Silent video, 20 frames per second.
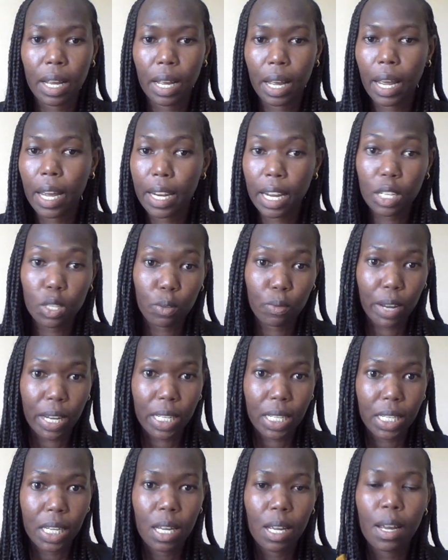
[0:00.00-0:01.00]
areas of
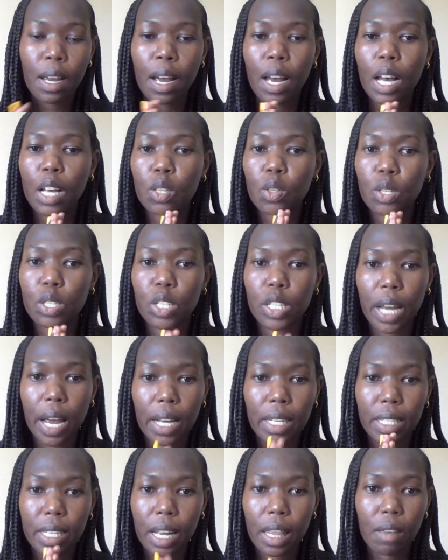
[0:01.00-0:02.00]
IT. So share
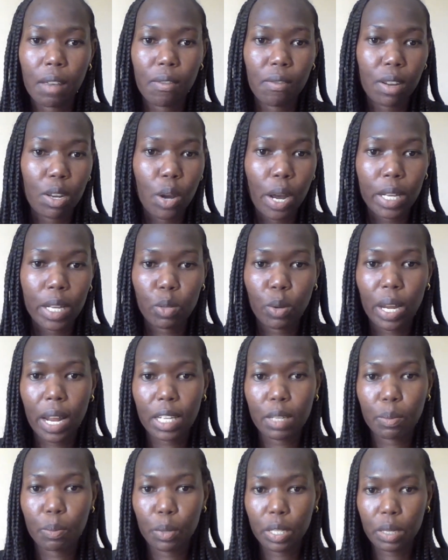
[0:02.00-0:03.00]
the video as wide
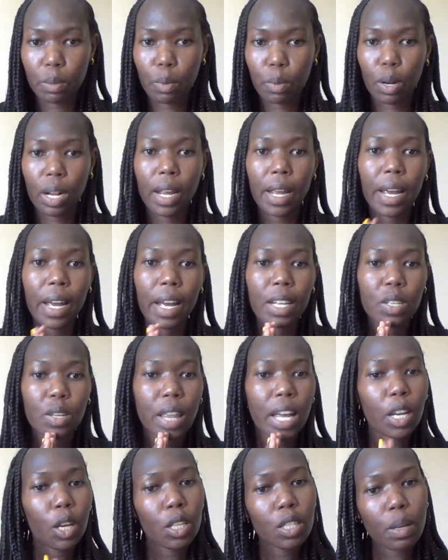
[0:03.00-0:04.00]
as possible. So
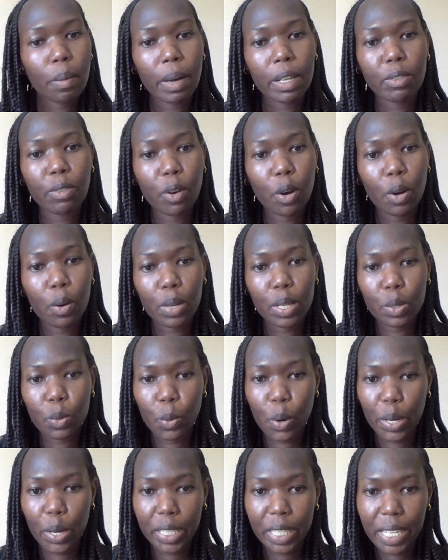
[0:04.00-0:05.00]
thank you so much for always
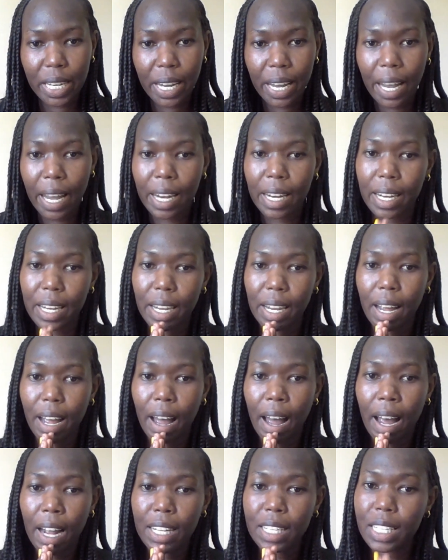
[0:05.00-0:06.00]
watching, and
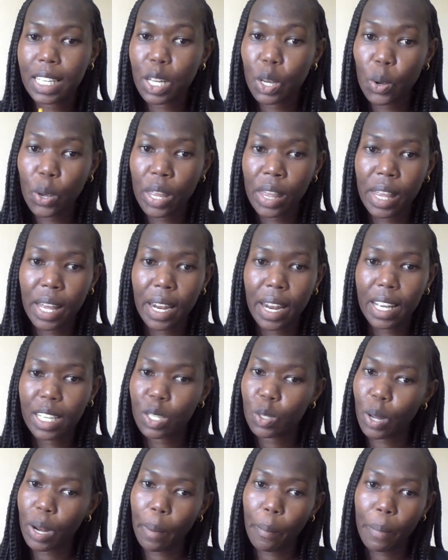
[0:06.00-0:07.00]
I'll see you in the next
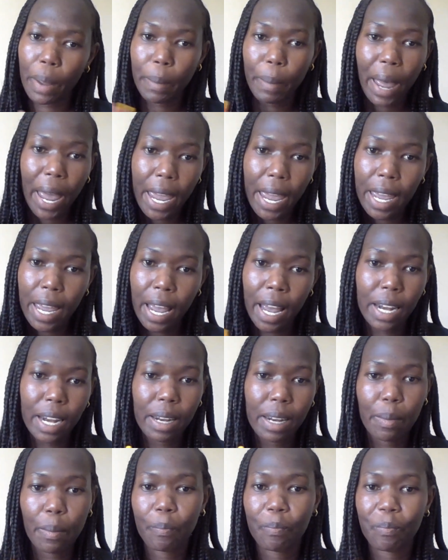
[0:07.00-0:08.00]
one. Bye bye,
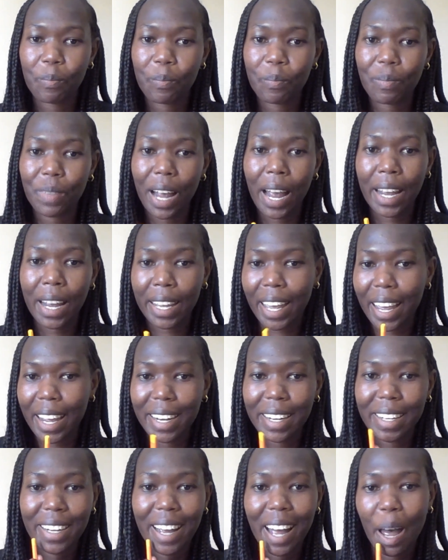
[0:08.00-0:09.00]
and
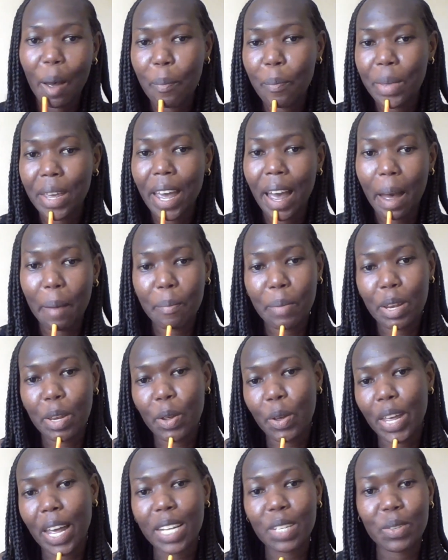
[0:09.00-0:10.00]
again, happy new year